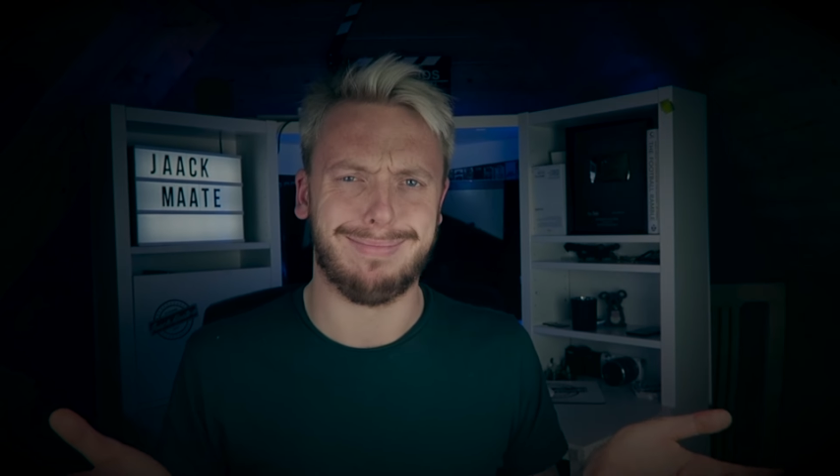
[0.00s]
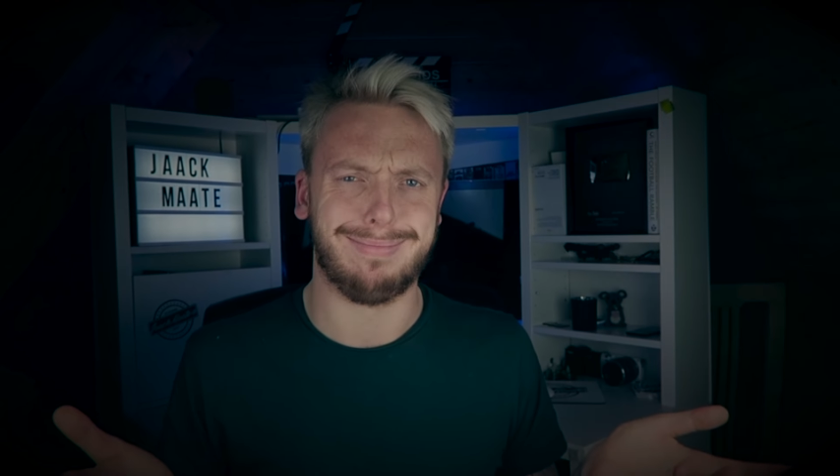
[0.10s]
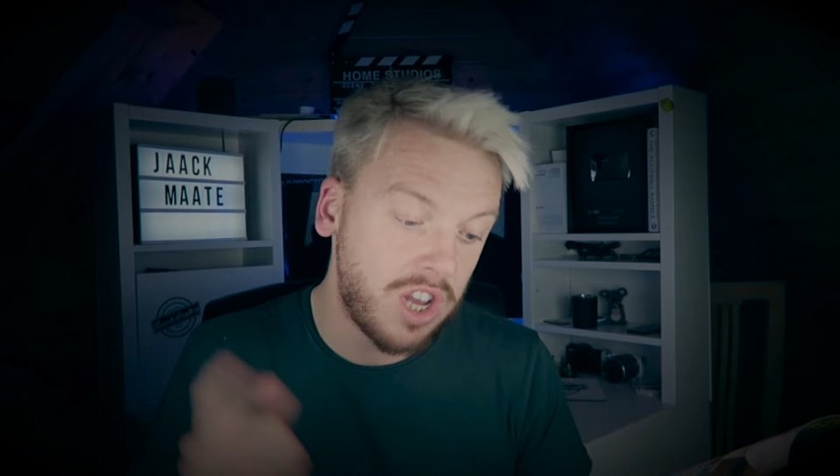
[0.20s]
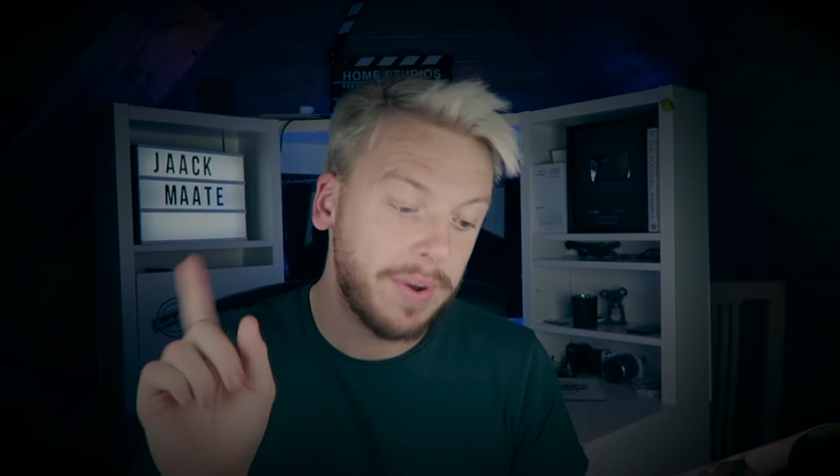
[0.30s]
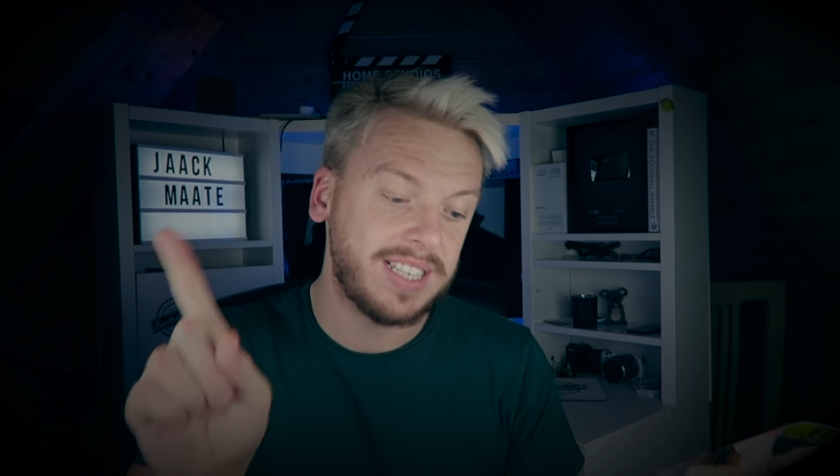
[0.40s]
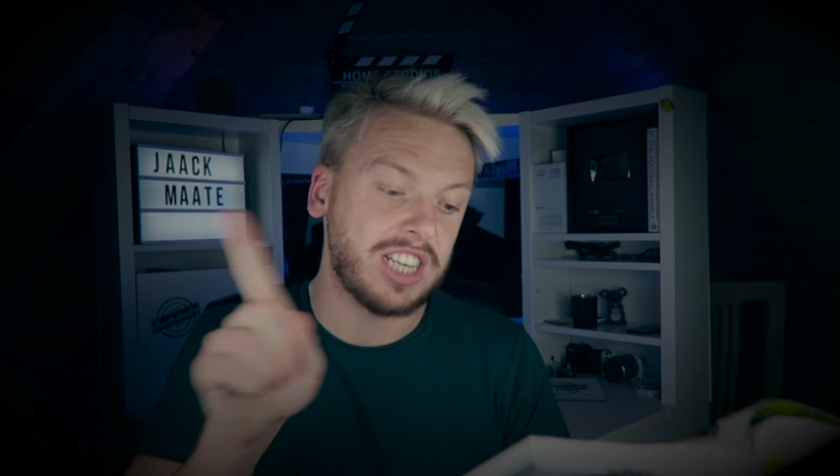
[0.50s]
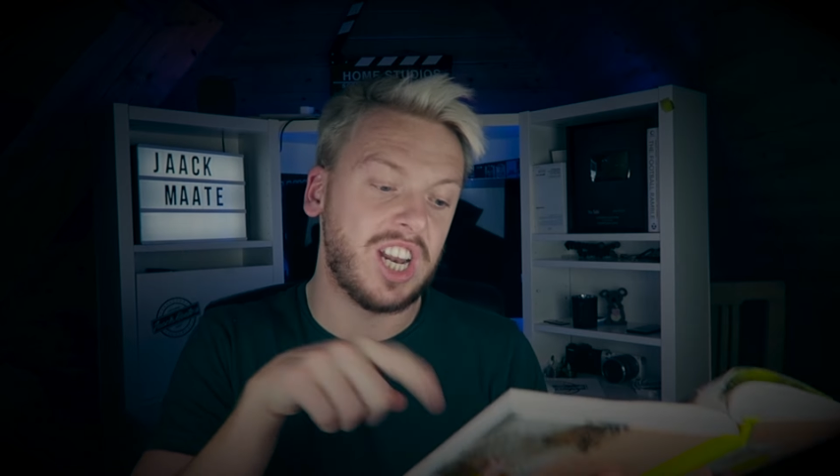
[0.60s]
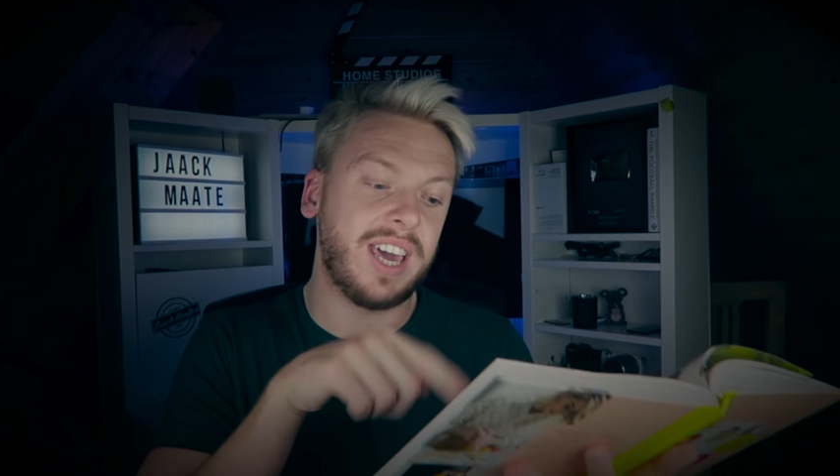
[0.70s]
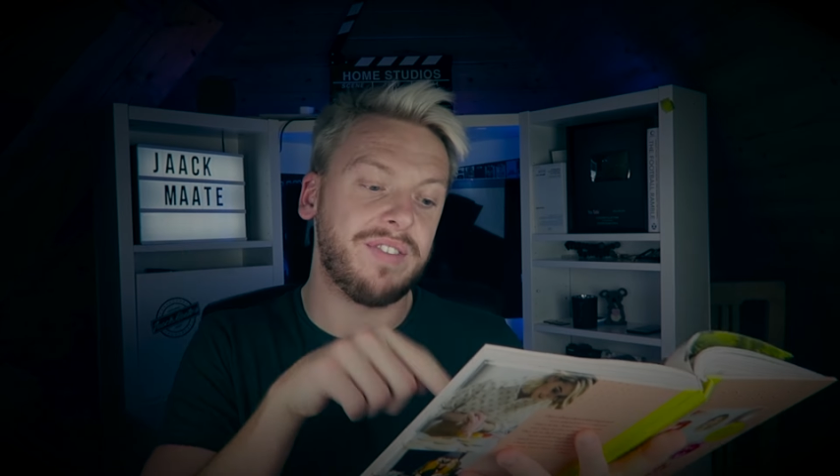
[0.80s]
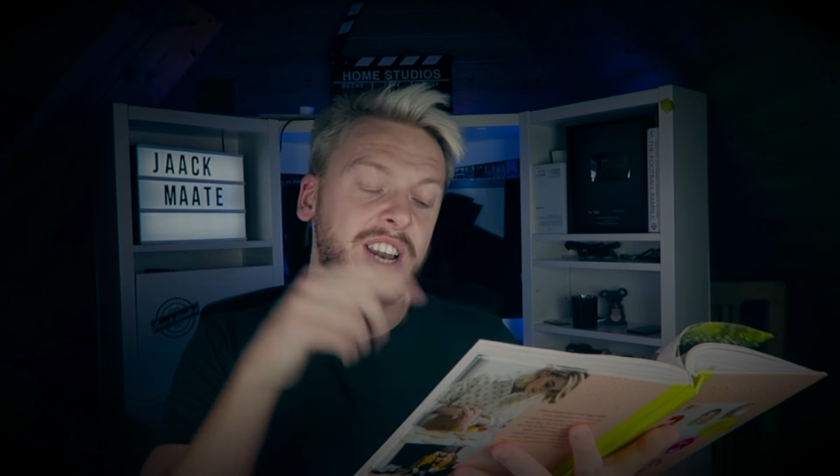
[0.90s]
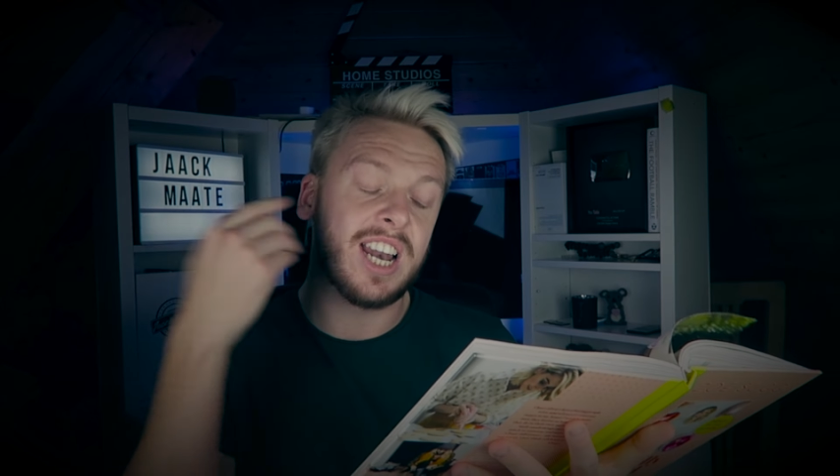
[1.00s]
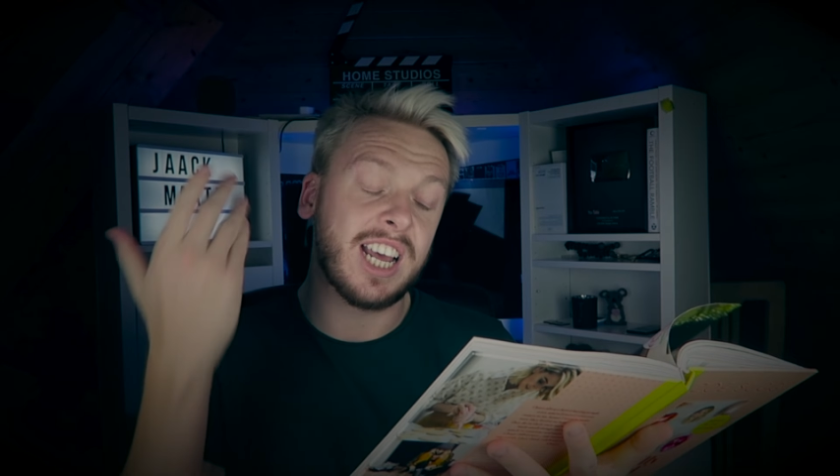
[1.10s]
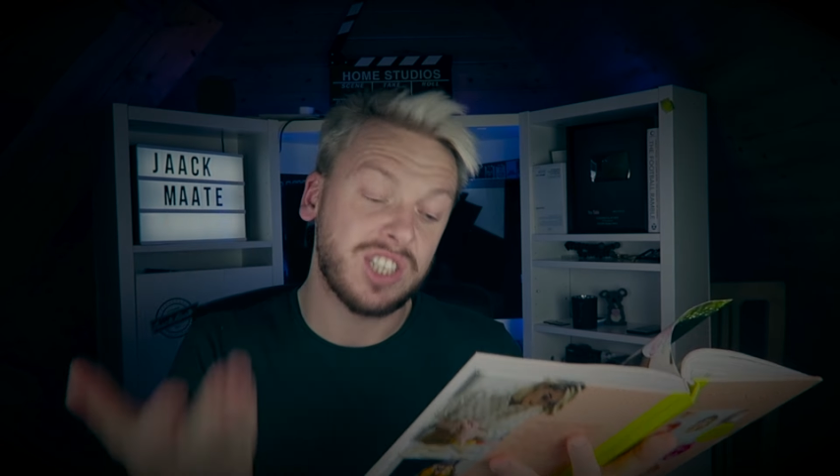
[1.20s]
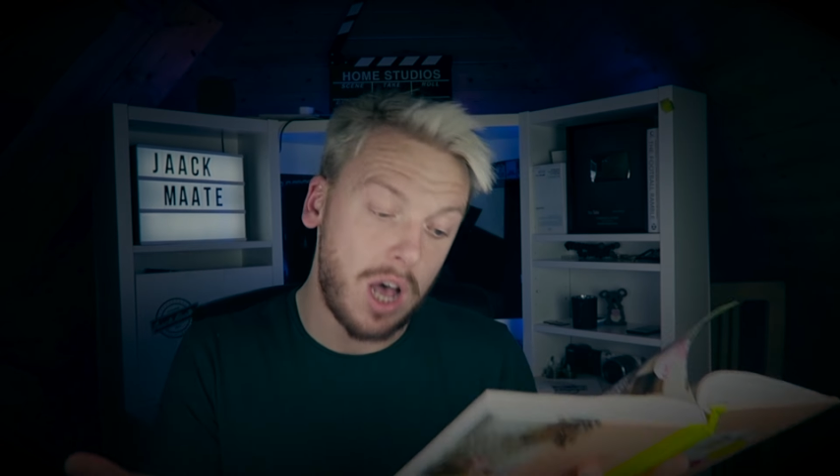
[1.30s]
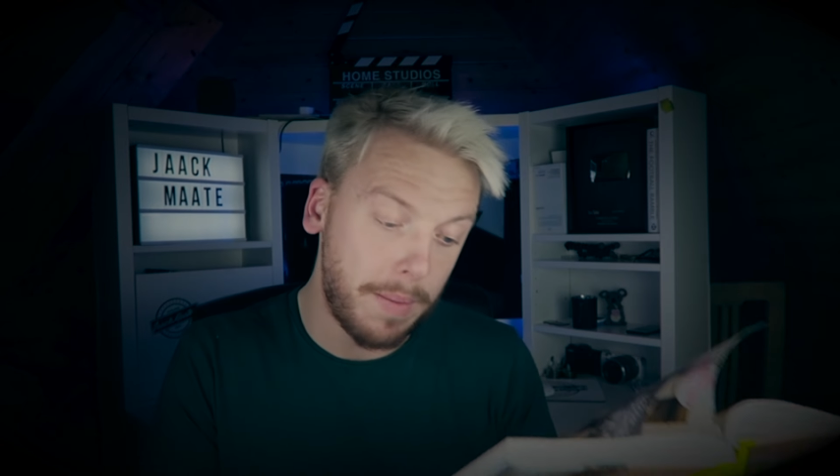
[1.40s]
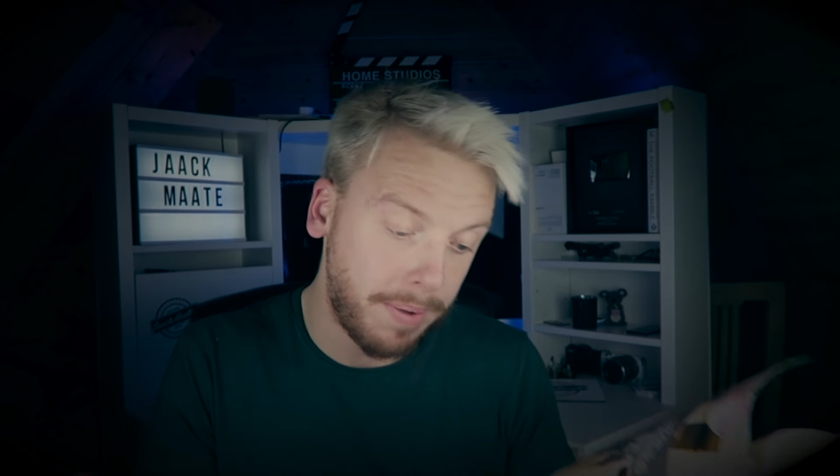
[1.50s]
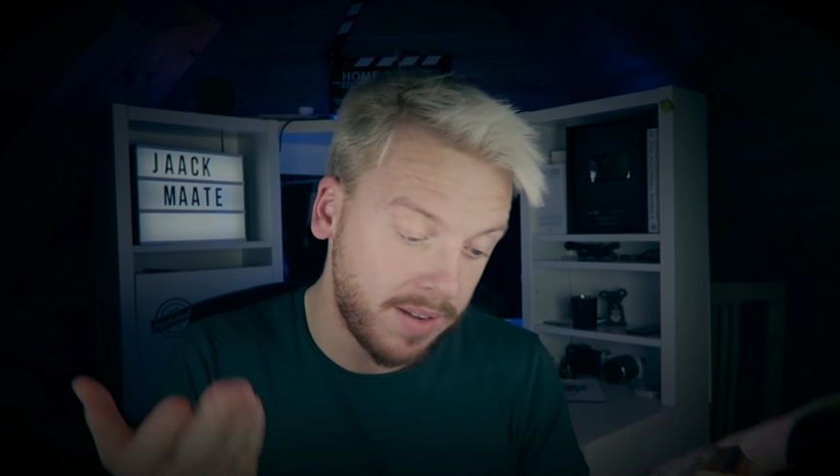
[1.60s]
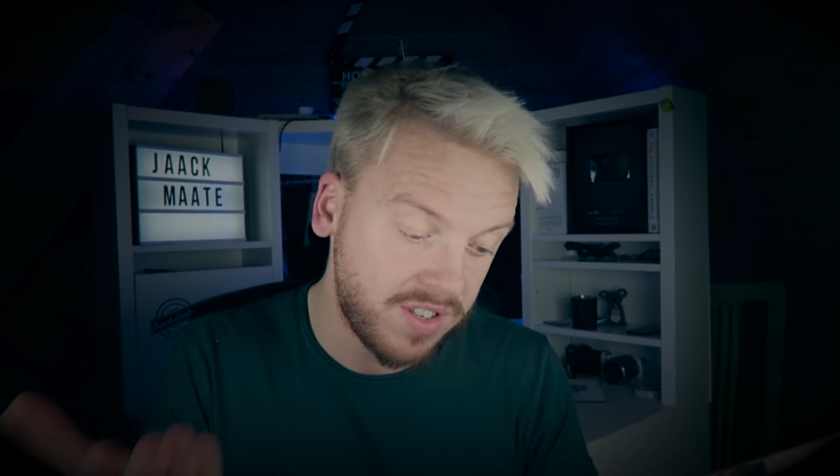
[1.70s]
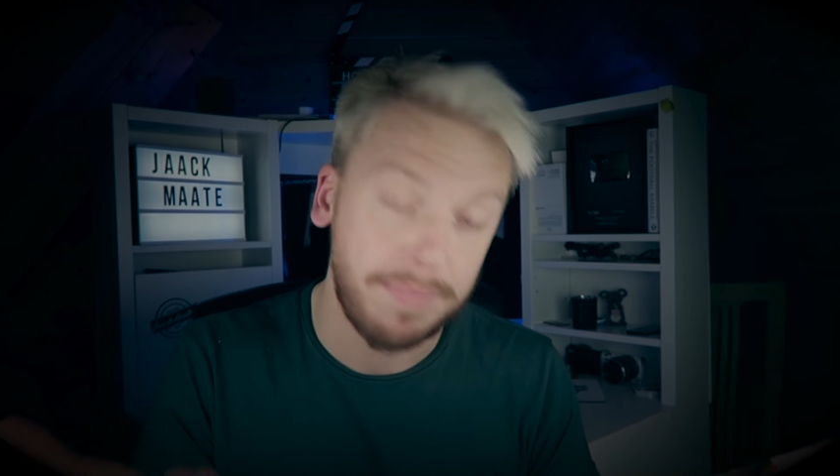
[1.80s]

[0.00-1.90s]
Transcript: Zoe's actually given an example of